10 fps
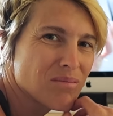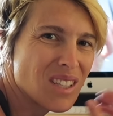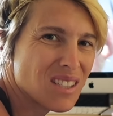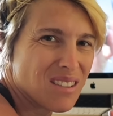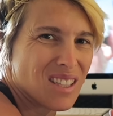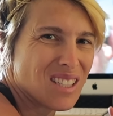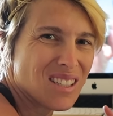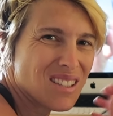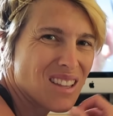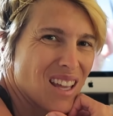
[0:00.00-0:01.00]
This,
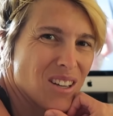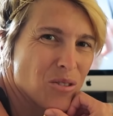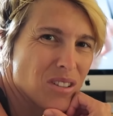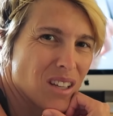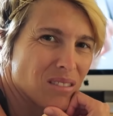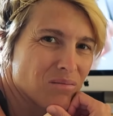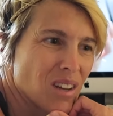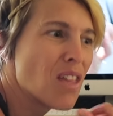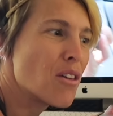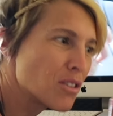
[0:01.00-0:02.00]
this isn't that interesting.
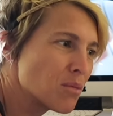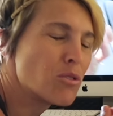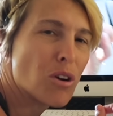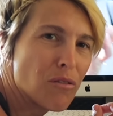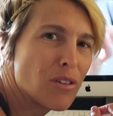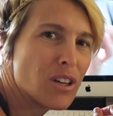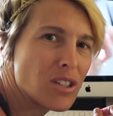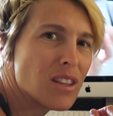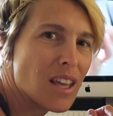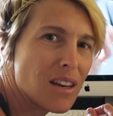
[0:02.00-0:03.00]
There's some drone
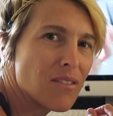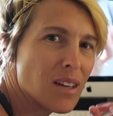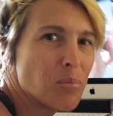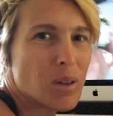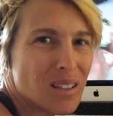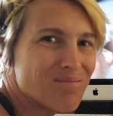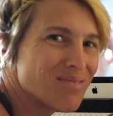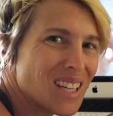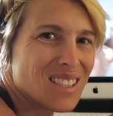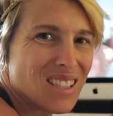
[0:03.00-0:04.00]
footage at the end of it, but
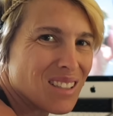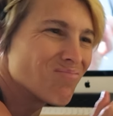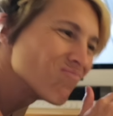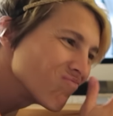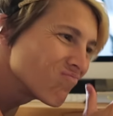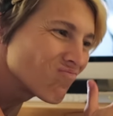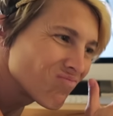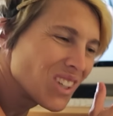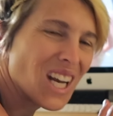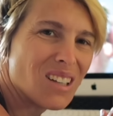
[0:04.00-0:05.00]
it's a,
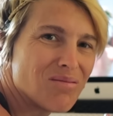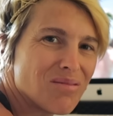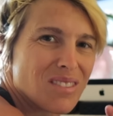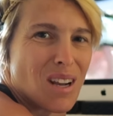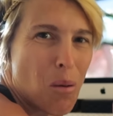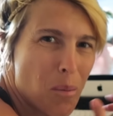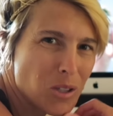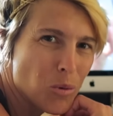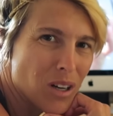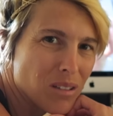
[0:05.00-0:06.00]
you know, it's not my
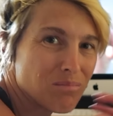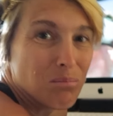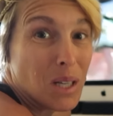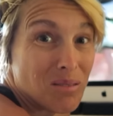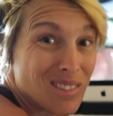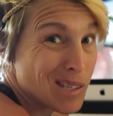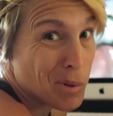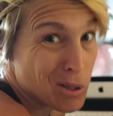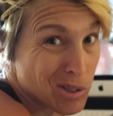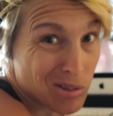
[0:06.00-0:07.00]
best work, but it's a
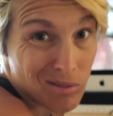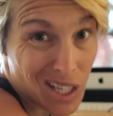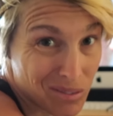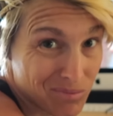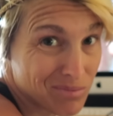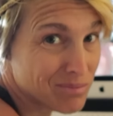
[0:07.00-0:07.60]
post, right?